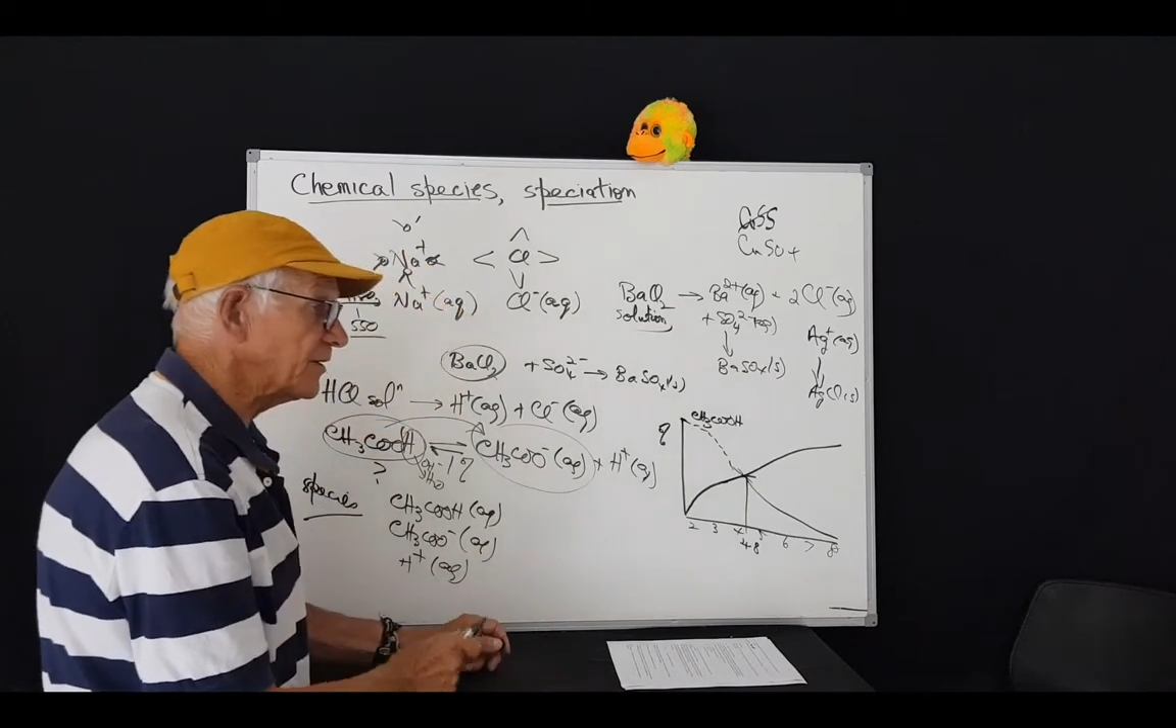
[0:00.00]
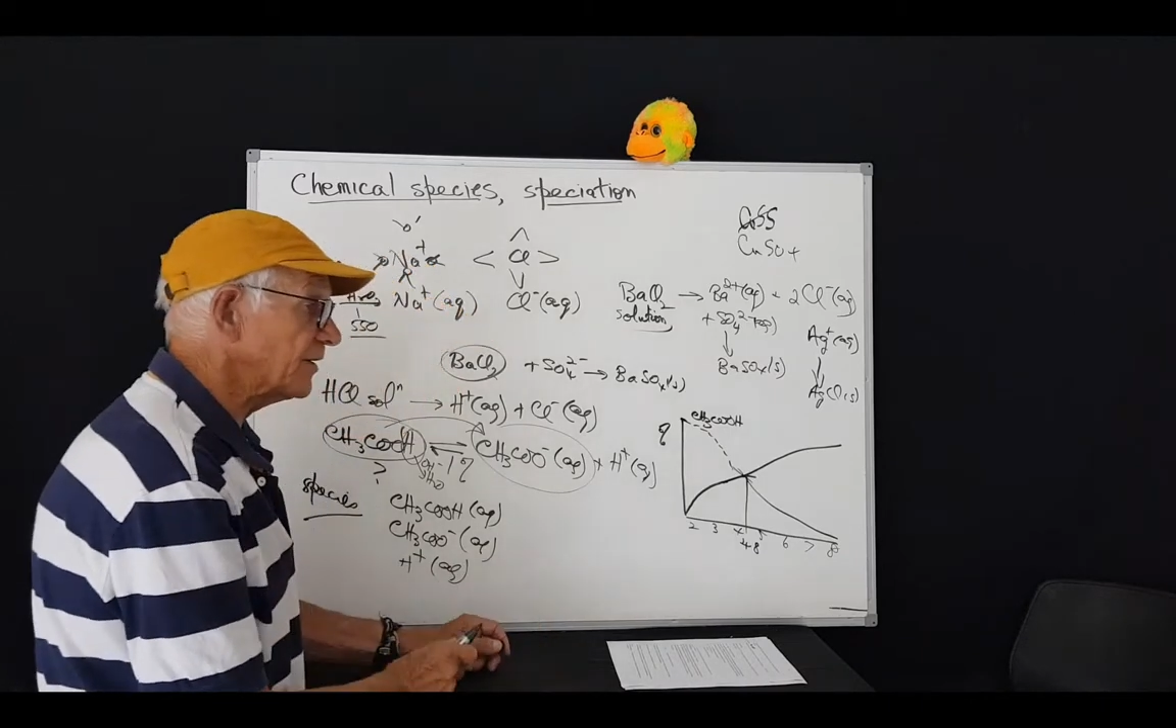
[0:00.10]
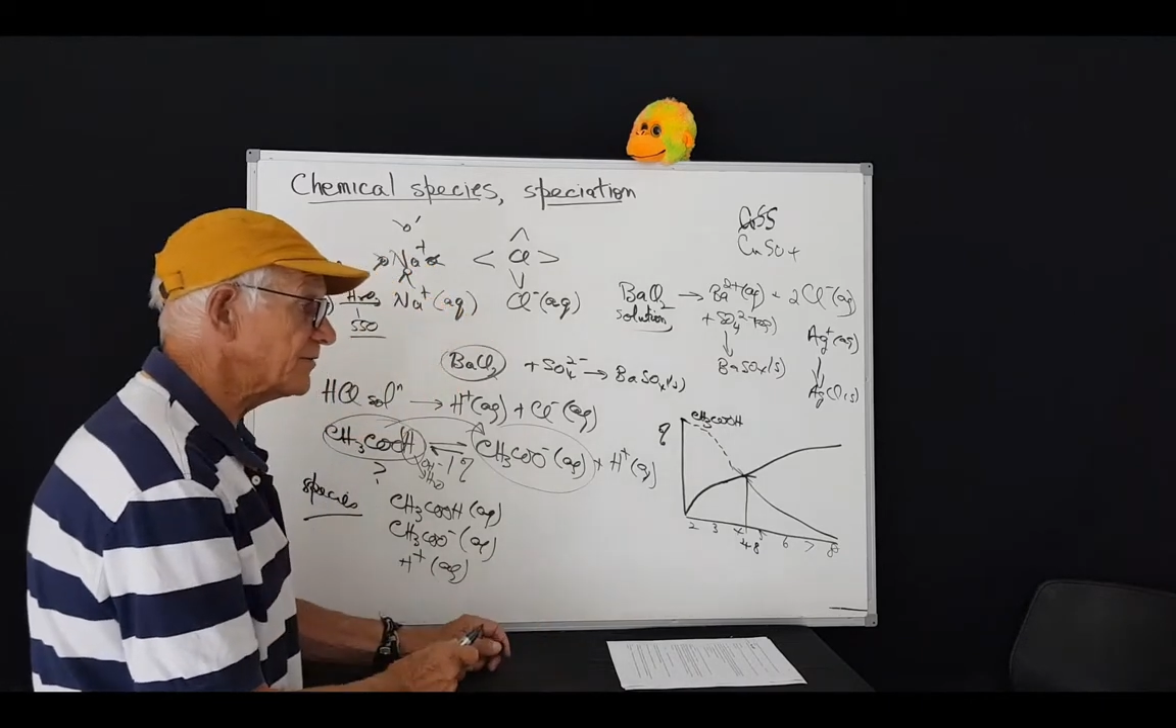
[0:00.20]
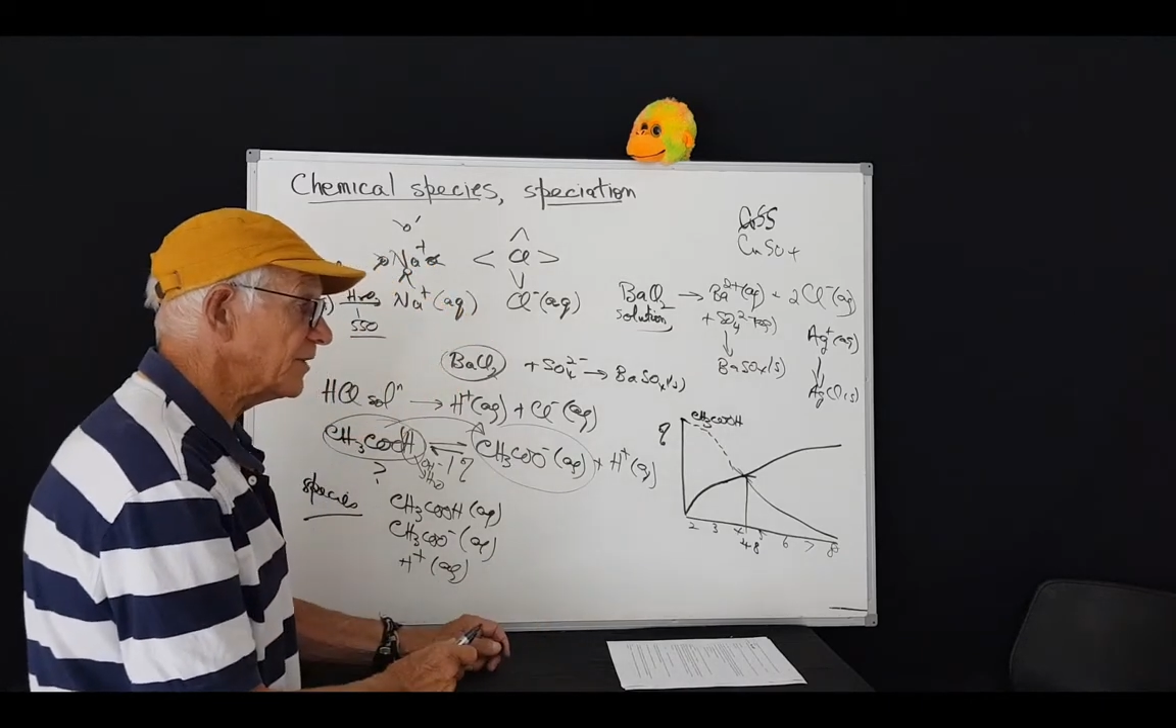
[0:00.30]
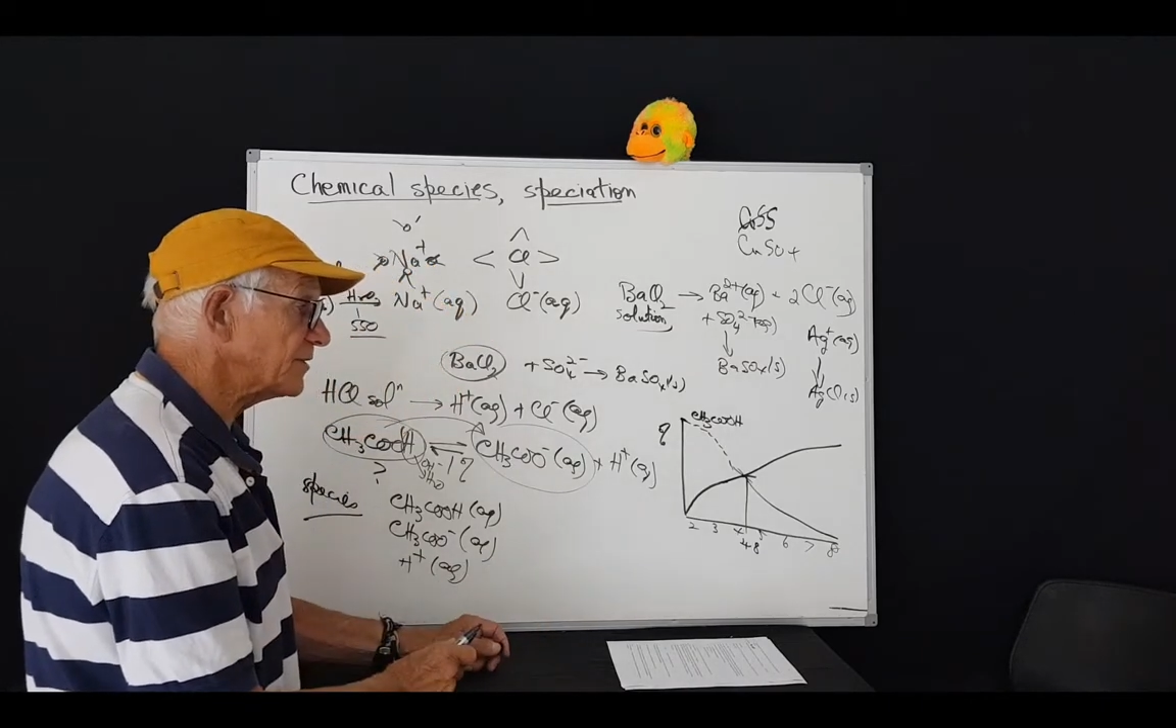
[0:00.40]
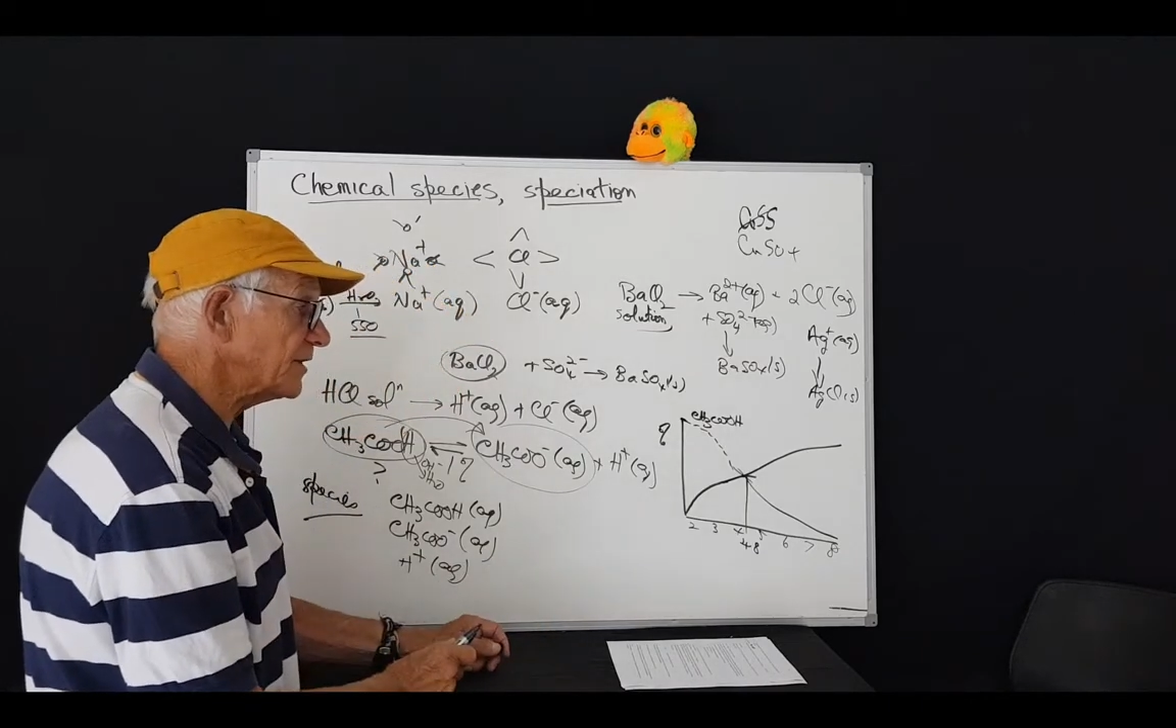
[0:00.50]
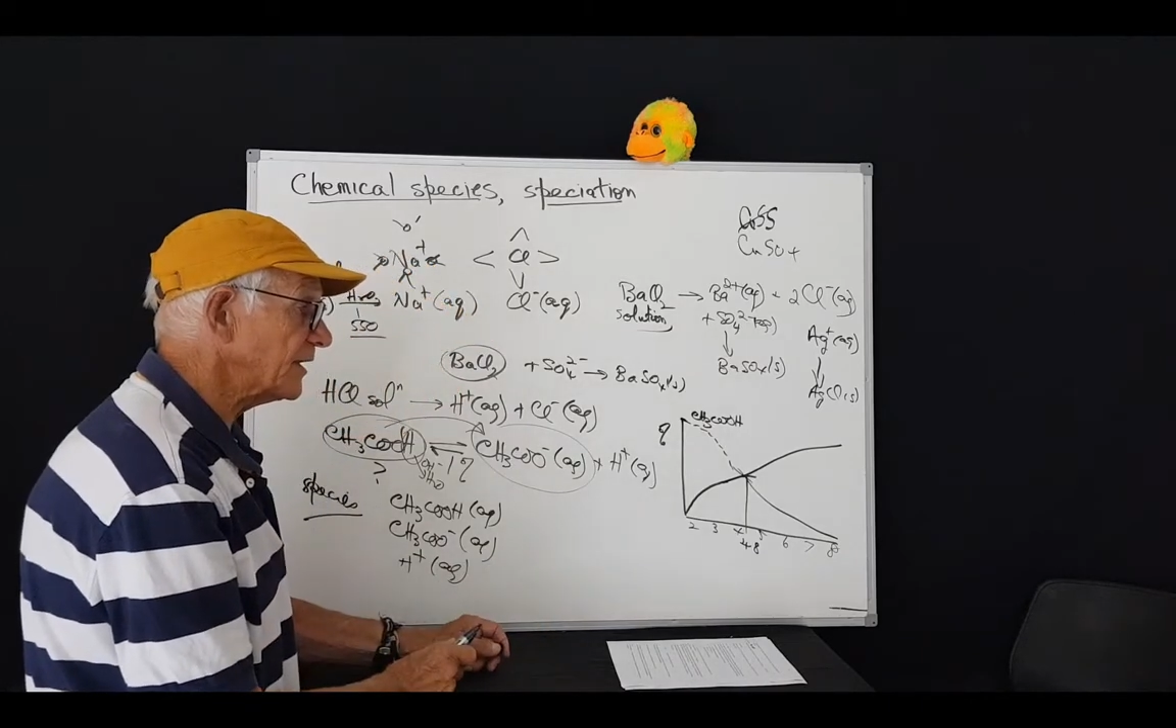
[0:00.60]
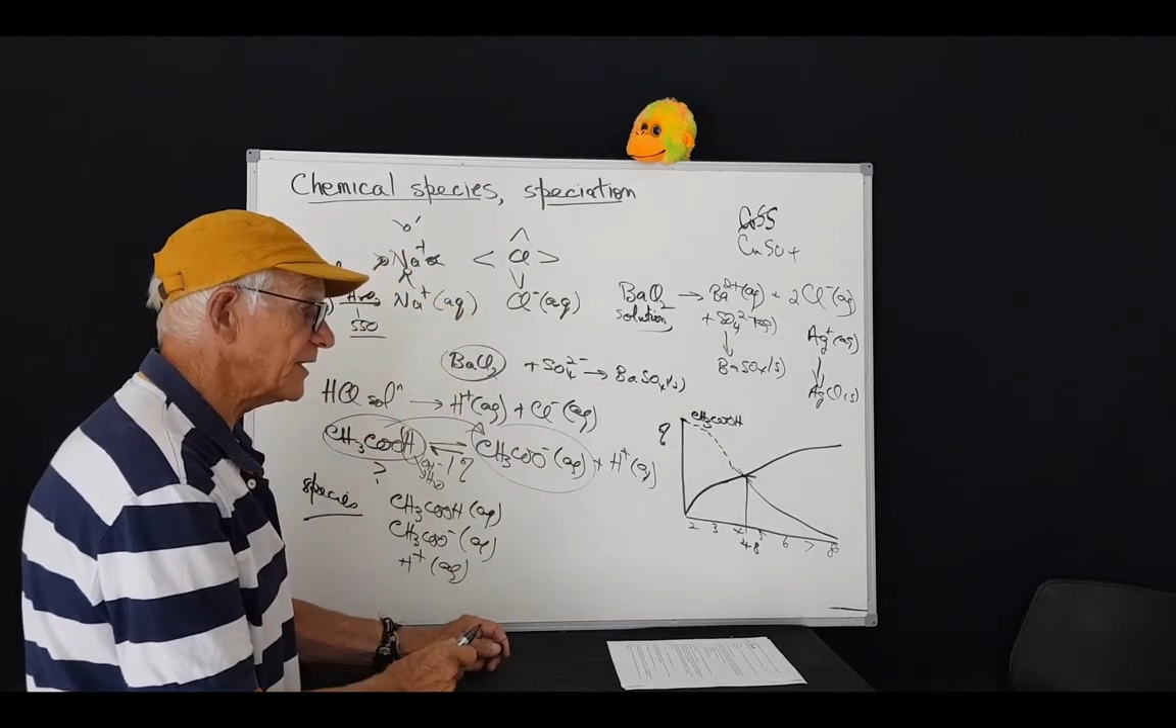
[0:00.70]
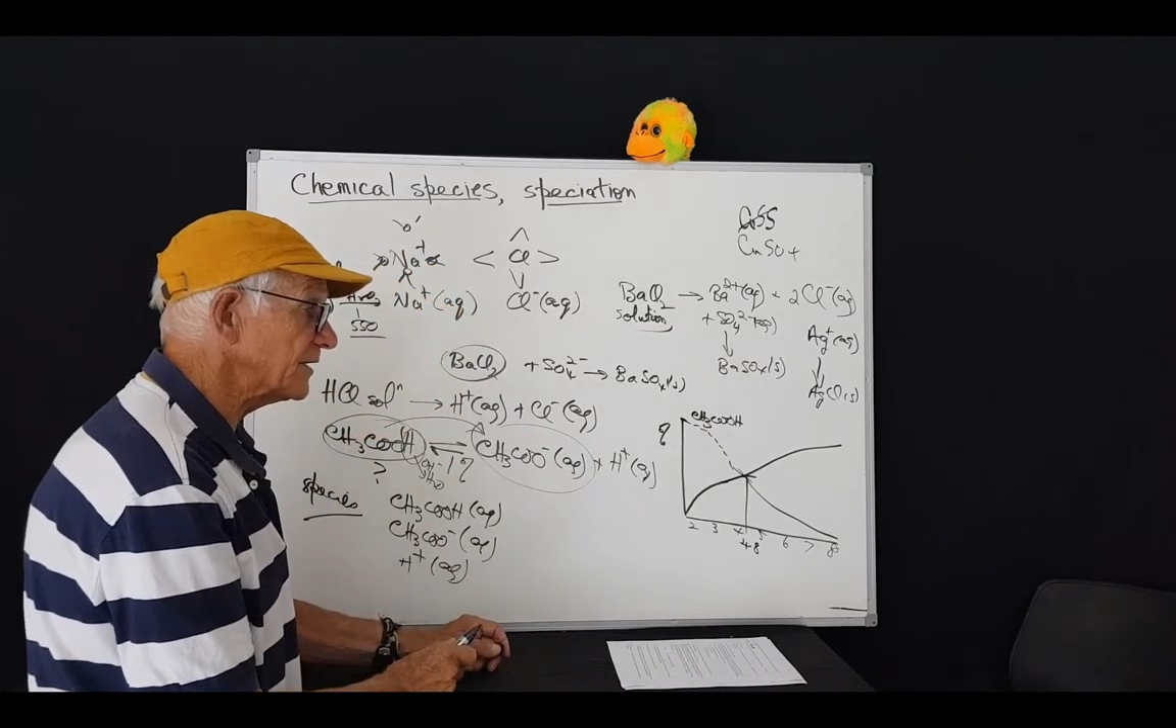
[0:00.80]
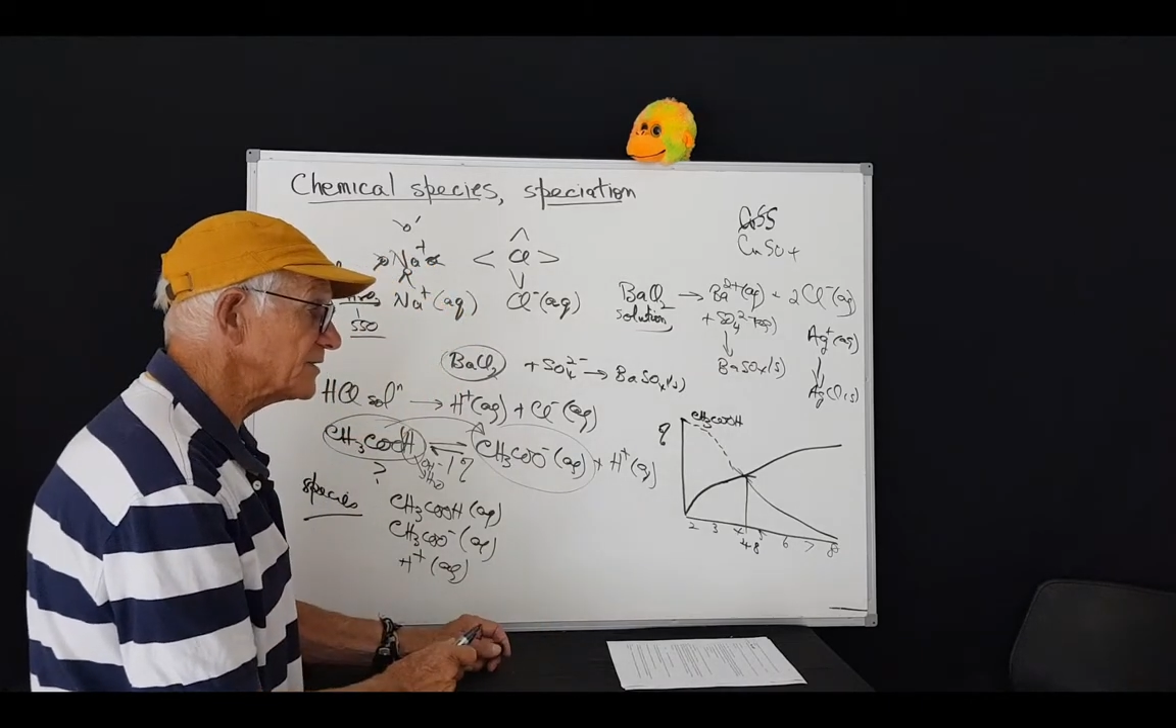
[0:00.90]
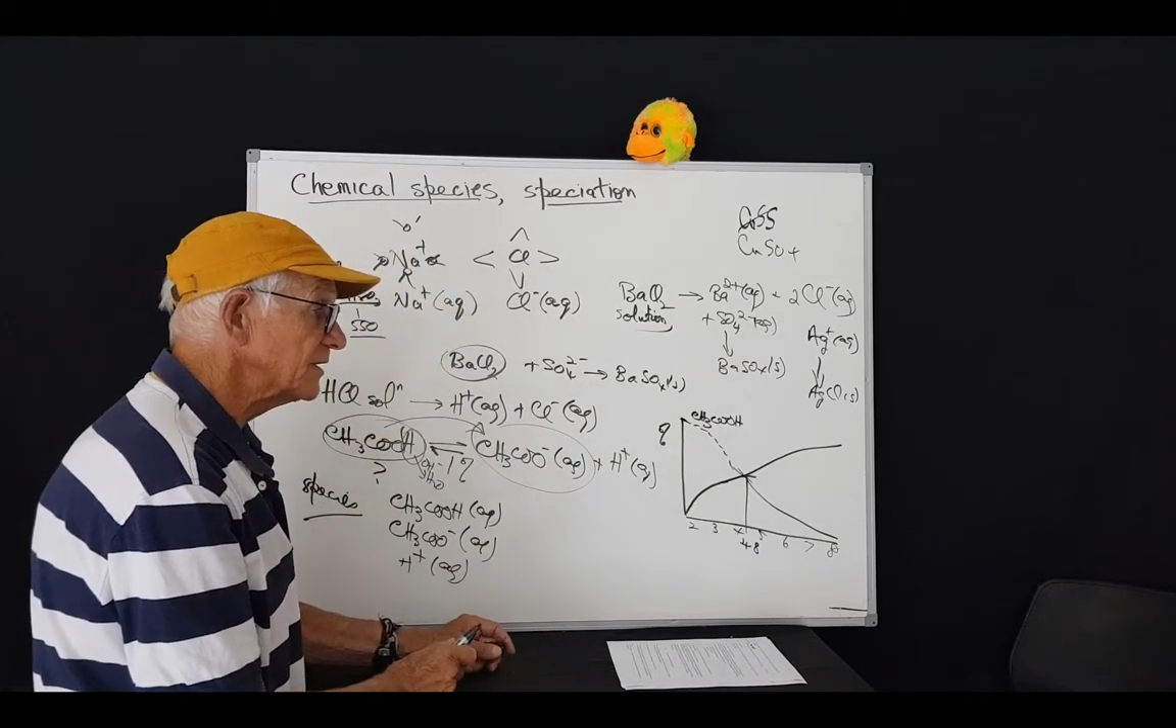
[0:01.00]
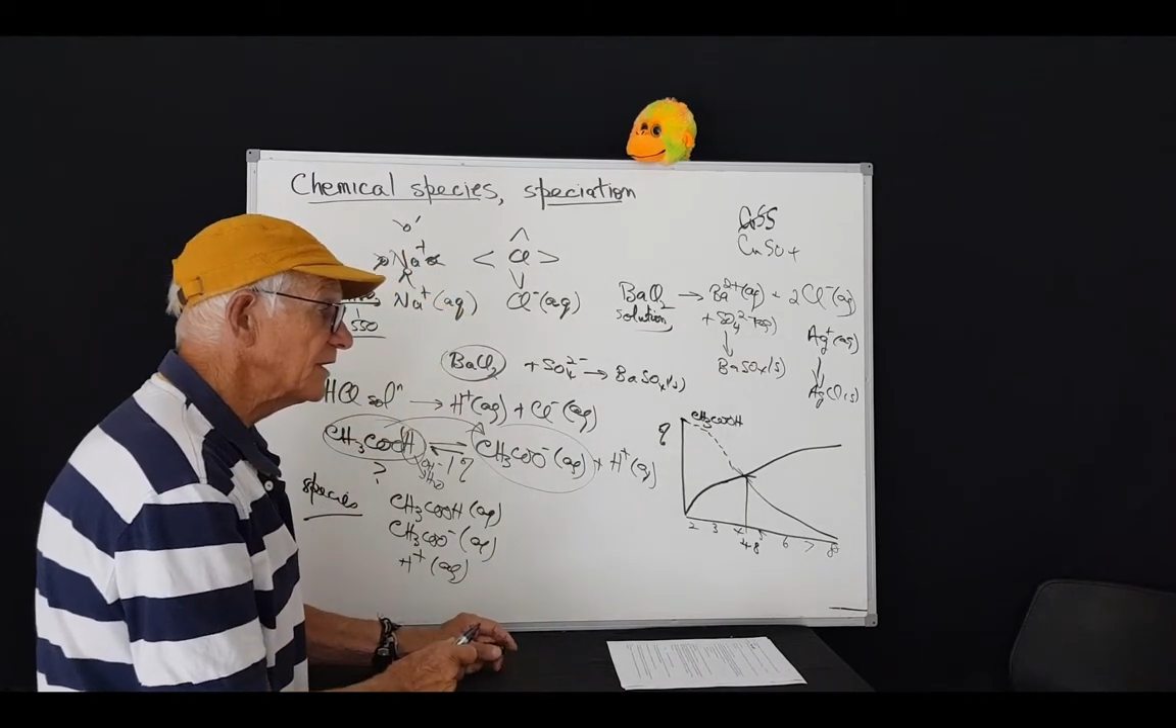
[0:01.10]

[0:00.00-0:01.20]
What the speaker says: hydroxide ions,